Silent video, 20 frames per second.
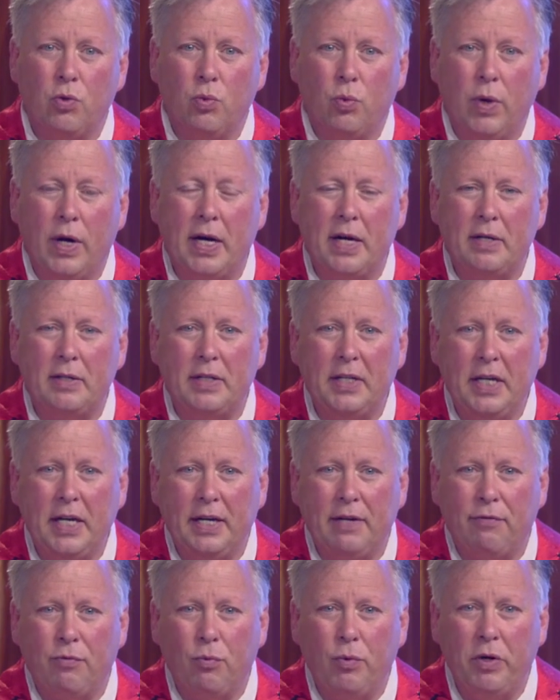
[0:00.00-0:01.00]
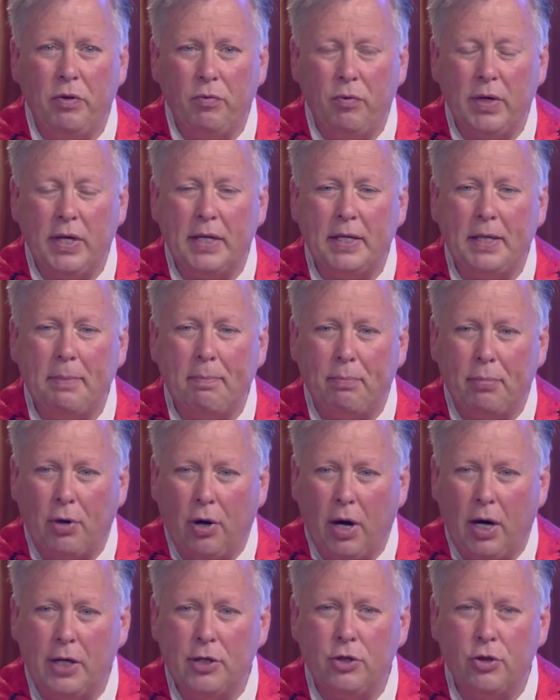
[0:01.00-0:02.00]
Well, if we really
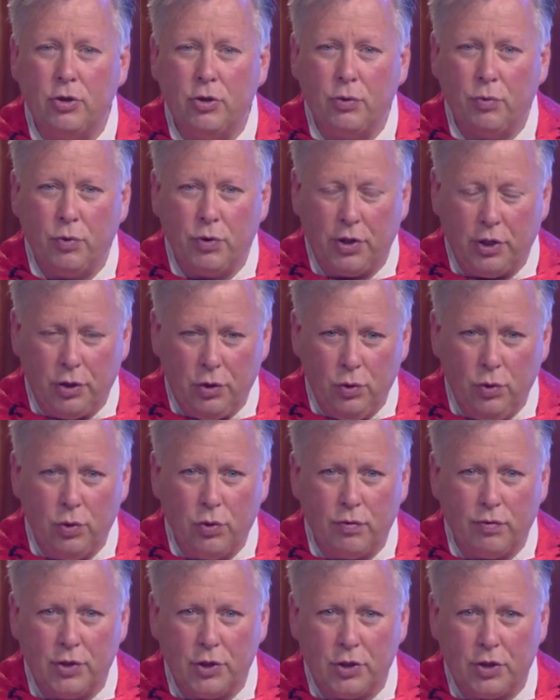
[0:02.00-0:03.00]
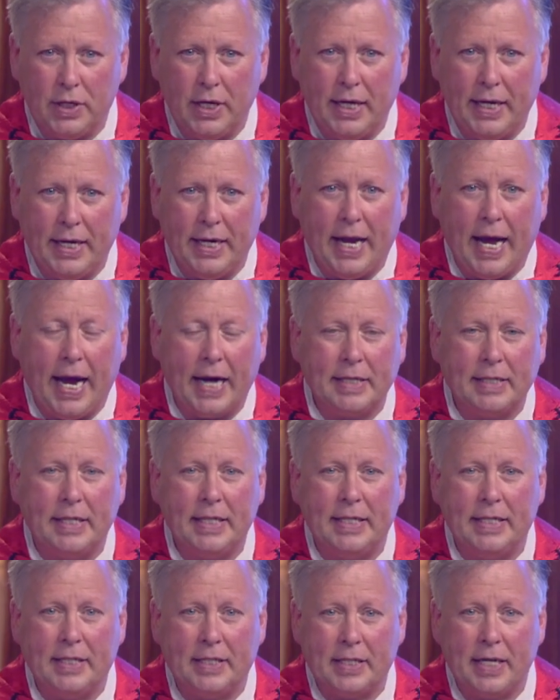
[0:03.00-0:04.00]
ponder with the Eucharist
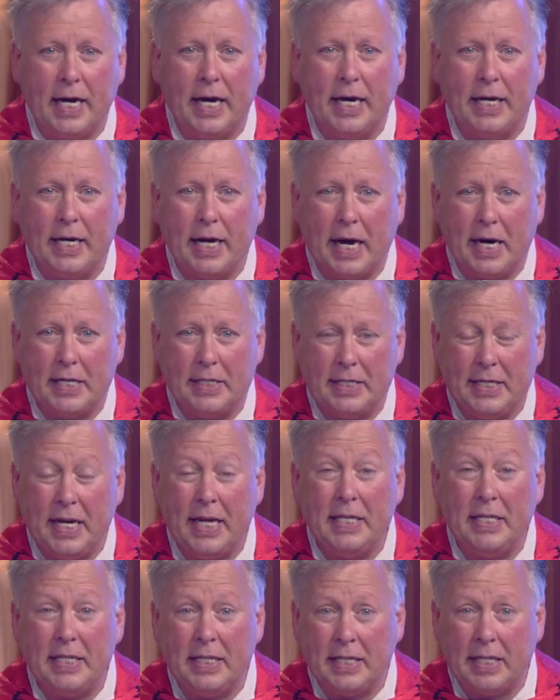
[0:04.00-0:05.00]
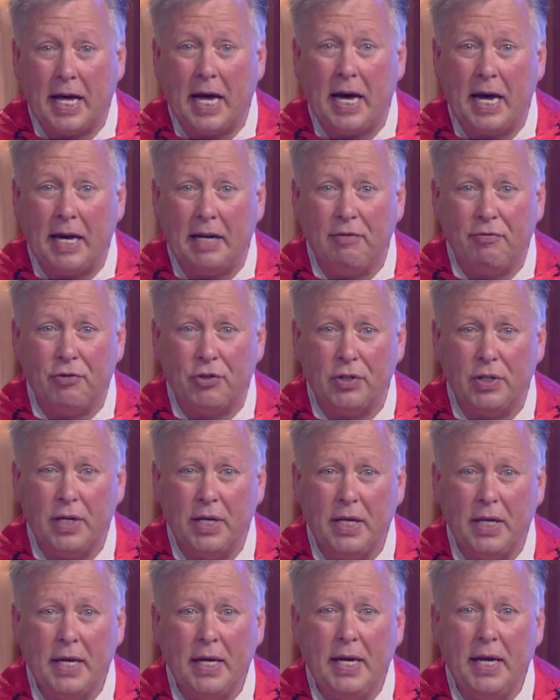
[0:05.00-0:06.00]
enacted inside our daily lives,
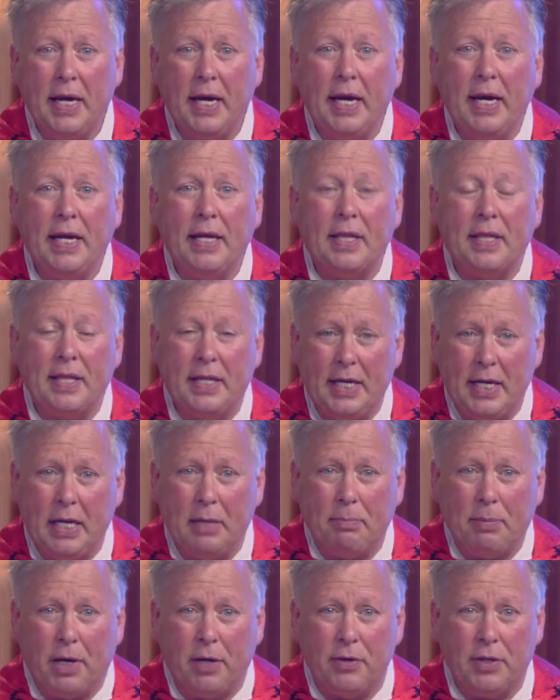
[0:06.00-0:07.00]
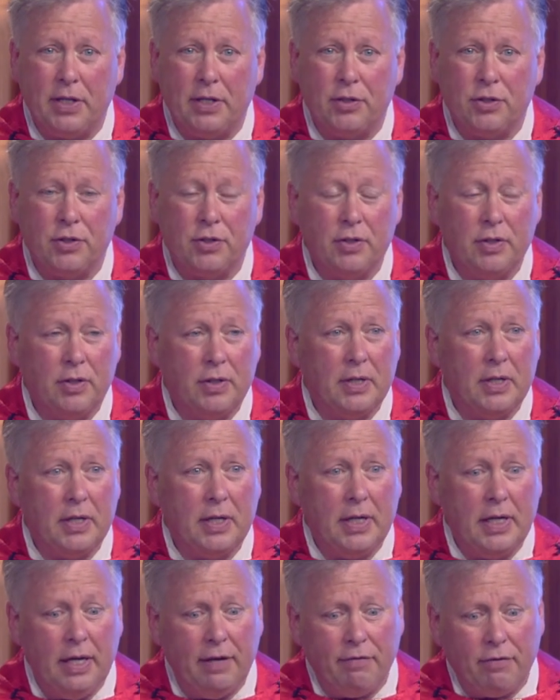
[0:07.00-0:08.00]
think about this.
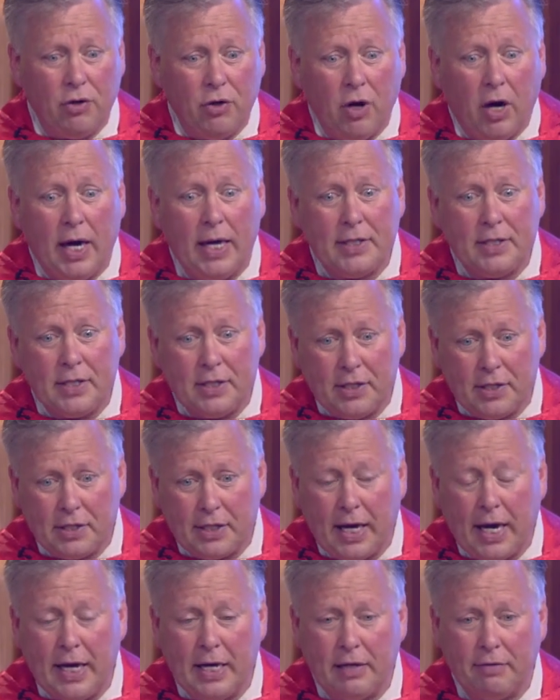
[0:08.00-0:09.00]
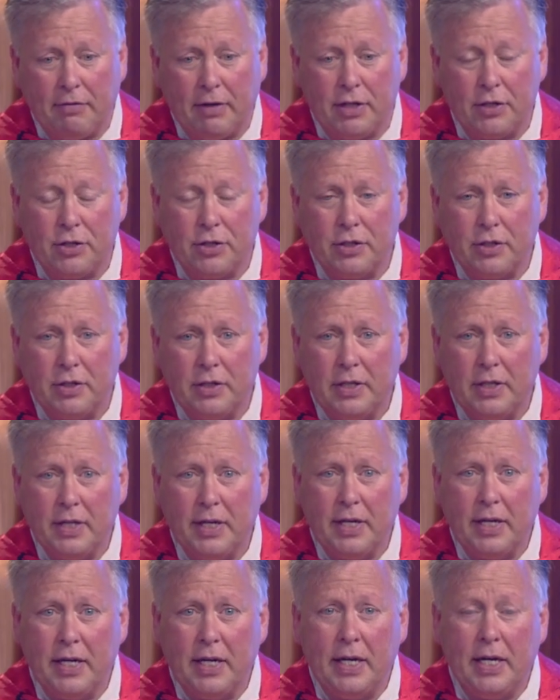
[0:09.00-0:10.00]
If God's inside of us,
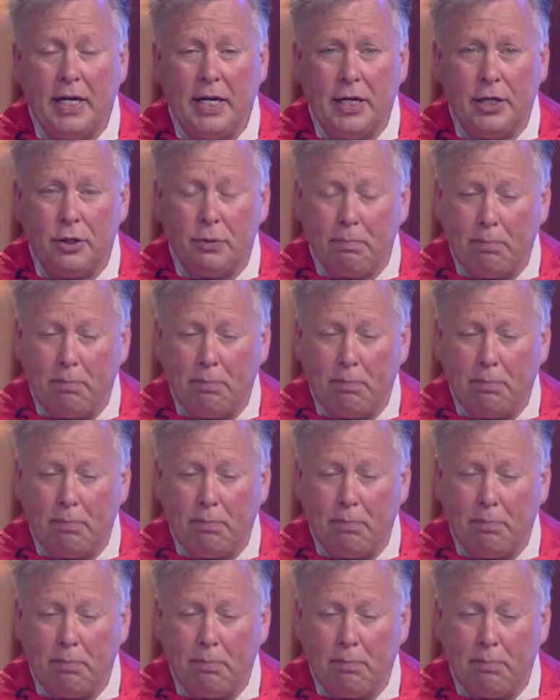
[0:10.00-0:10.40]
his